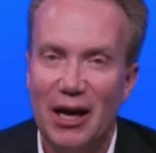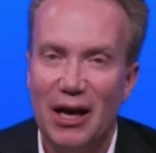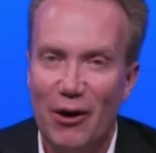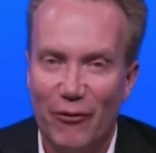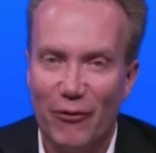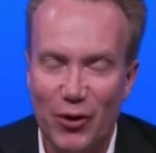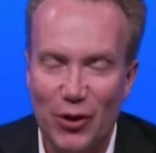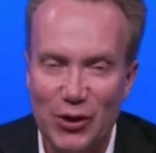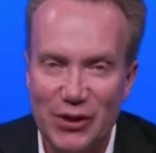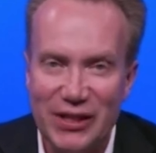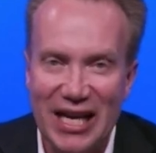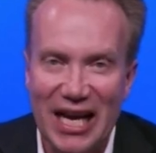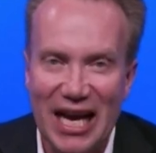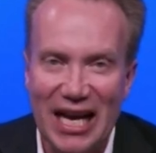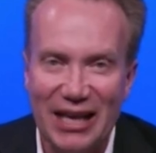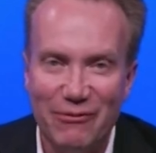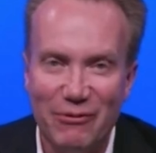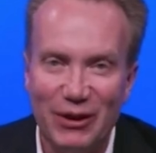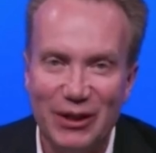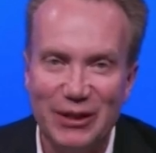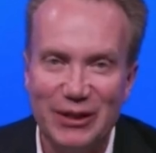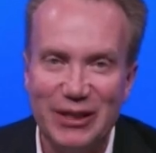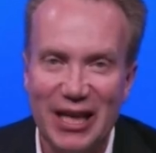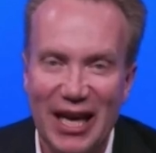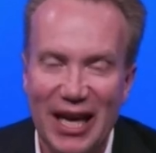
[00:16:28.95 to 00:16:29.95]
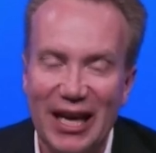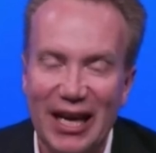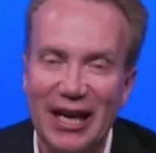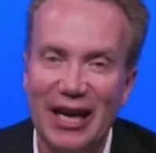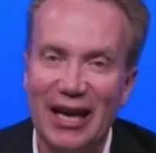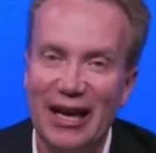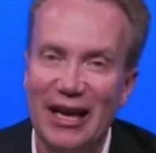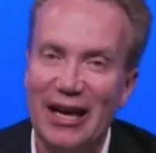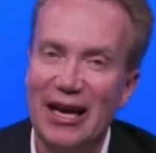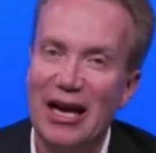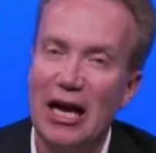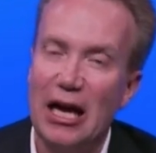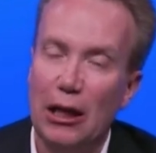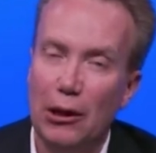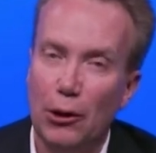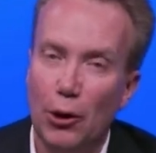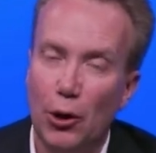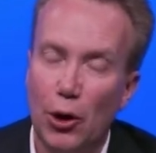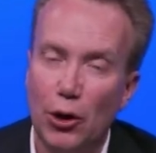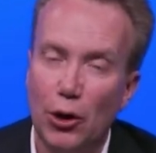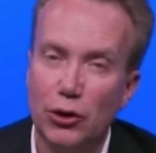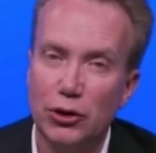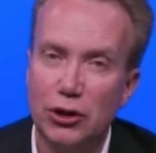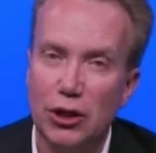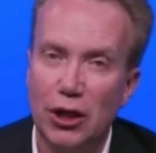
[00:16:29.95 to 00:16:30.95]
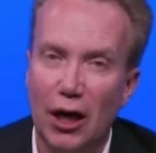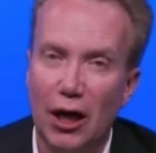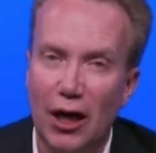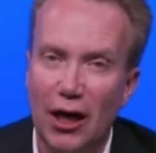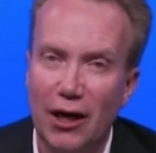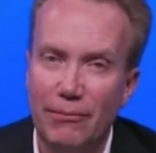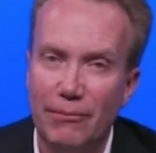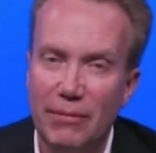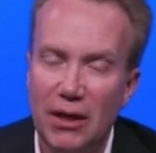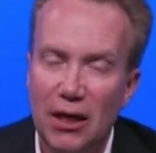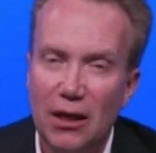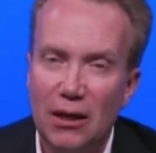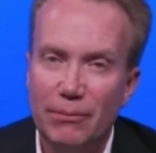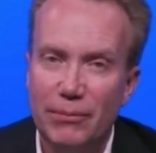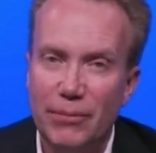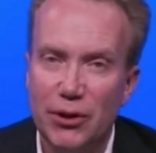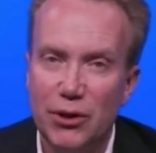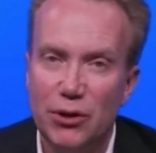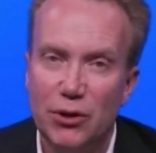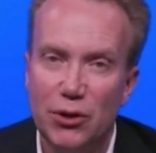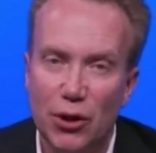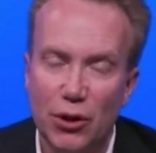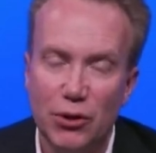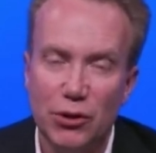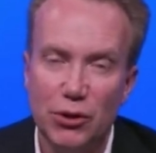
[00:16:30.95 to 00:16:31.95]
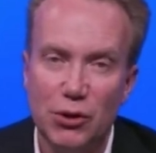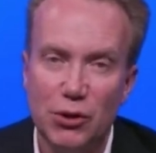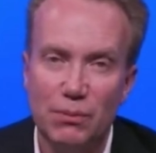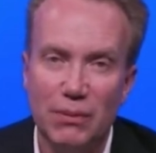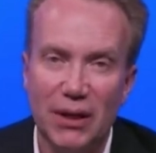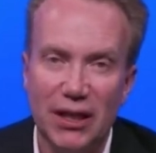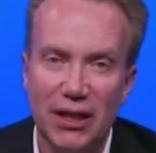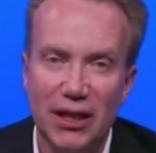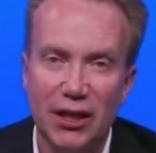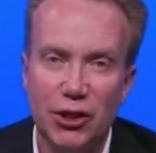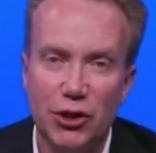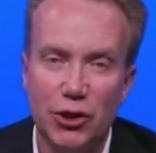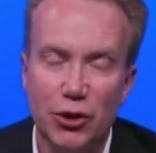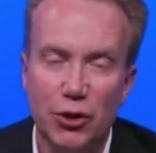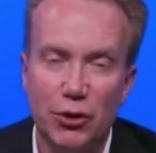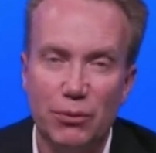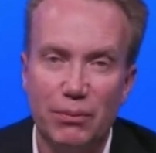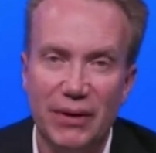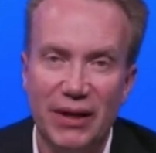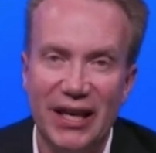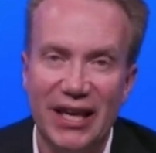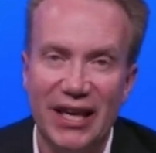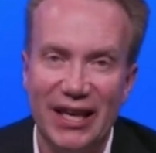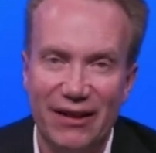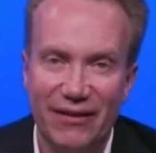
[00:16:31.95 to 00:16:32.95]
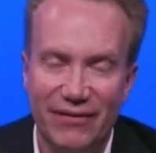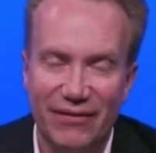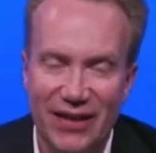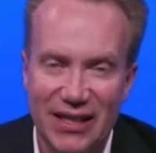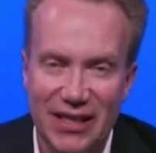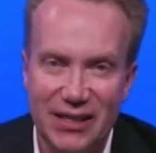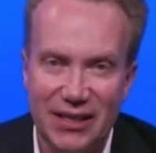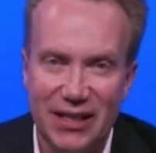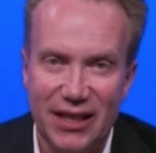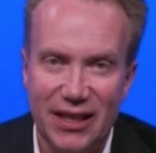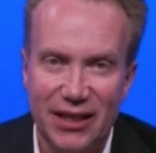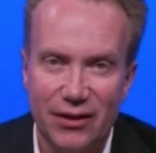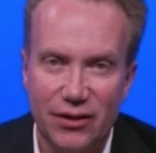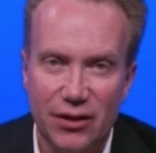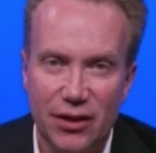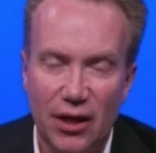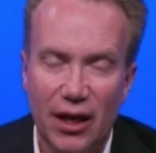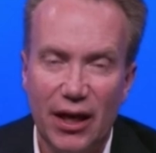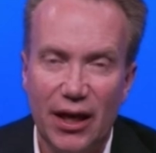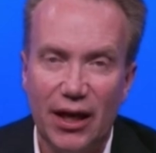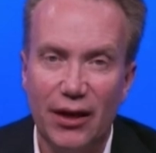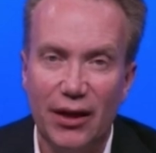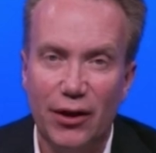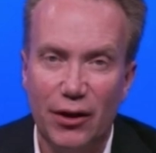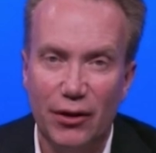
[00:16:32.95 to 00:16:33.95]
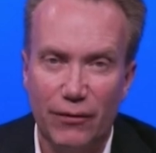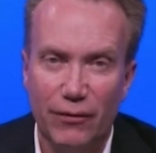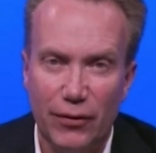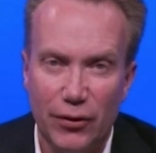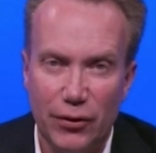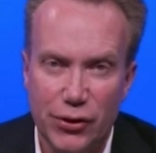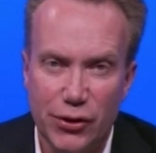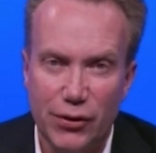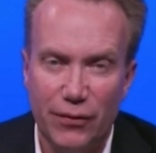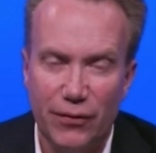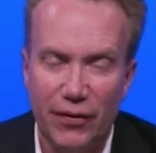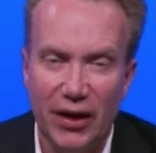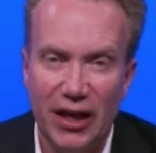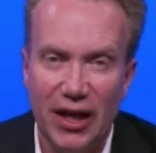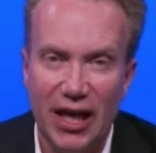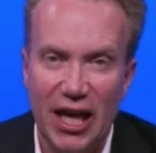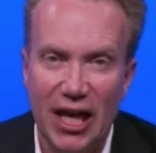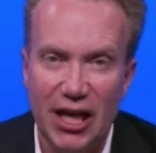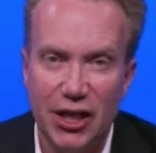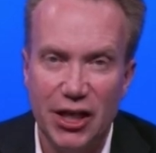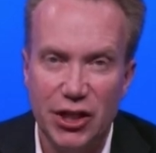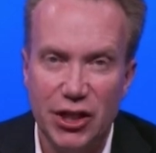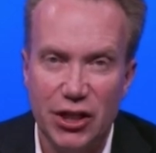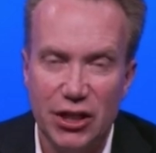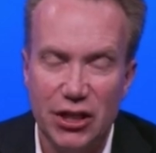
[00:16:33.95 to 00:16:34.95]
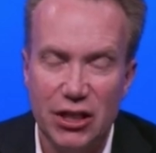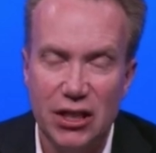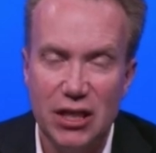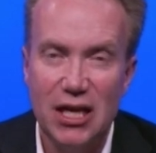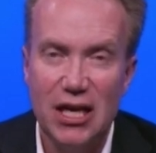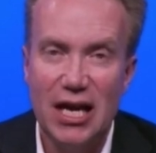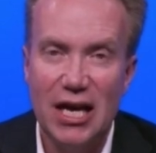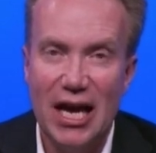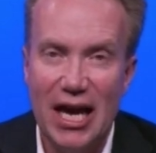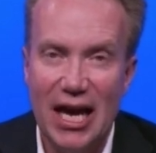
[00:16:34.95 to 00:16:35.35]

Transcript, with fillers: Of course, that will take a, a long time, but those money should be invested in diversification,